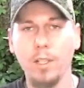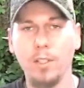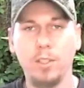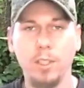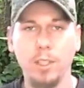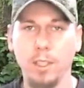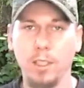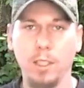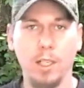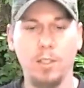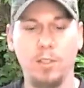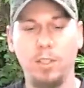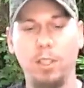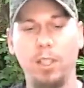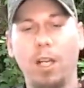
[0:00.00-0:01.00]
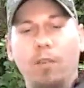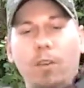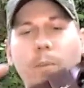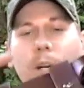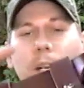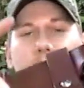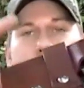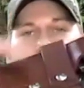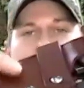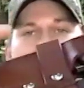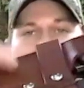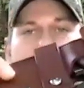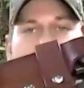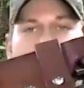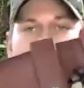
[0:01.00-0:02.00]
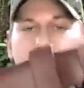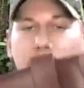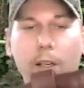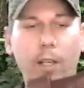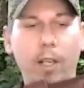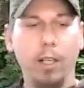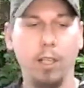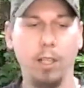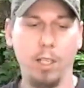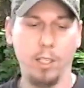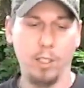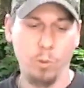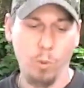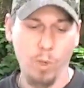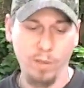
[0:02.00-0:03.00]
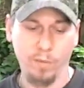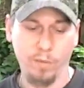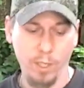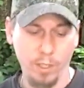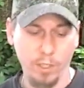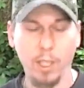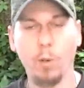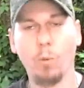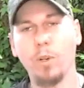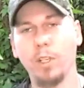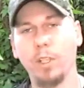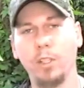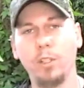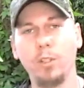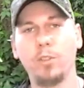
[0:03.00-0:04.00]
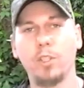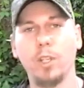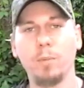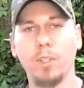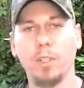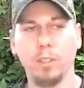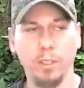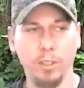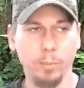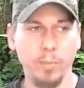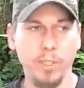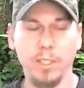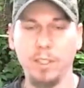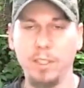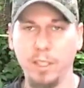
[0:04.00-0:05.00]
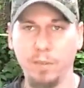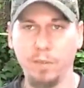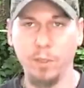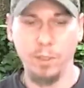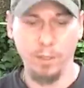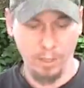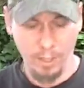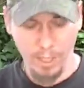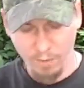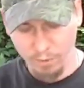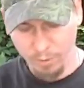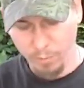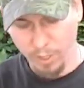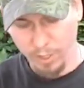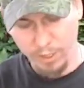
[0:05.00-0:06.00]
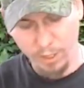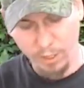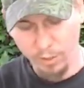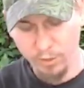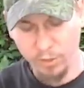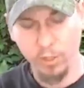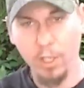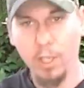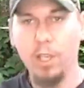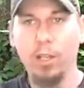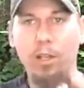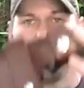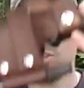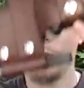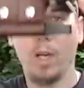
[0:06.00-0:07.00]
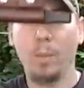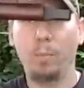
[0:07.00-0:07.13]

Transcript: I see everybody putting them up there, and quite frankly I wanted to do something a little bit different than everybody else, so I